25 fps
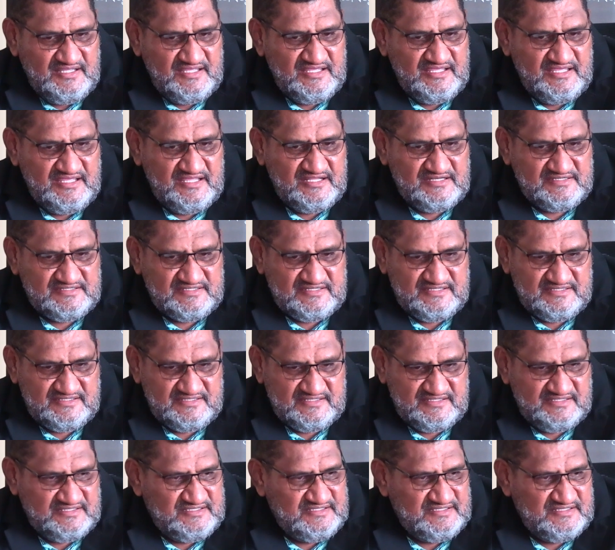and
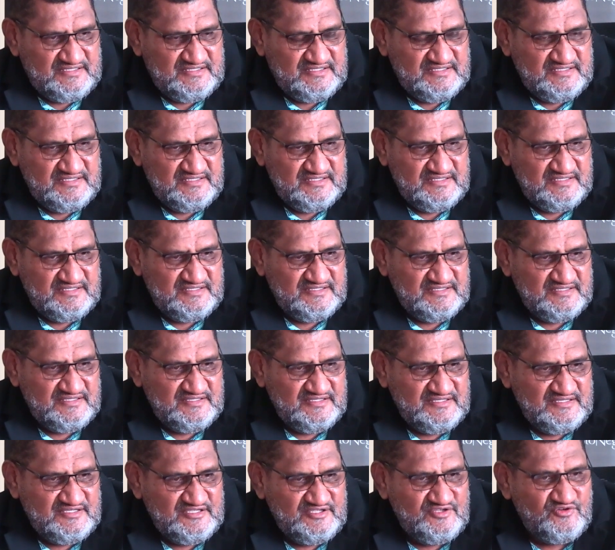
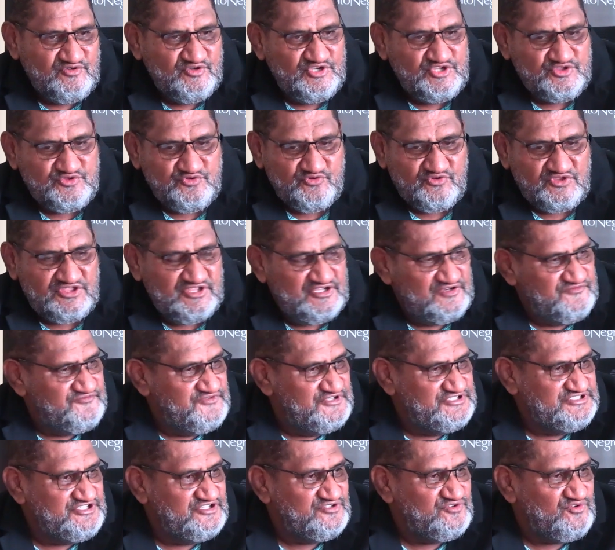you know, he took the
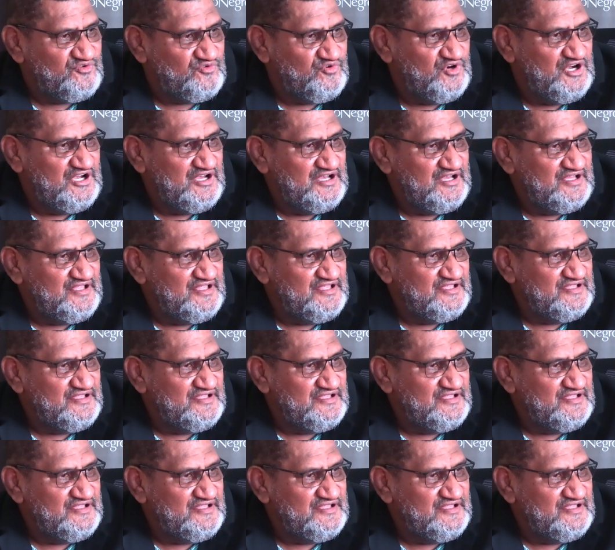Fijiana Drua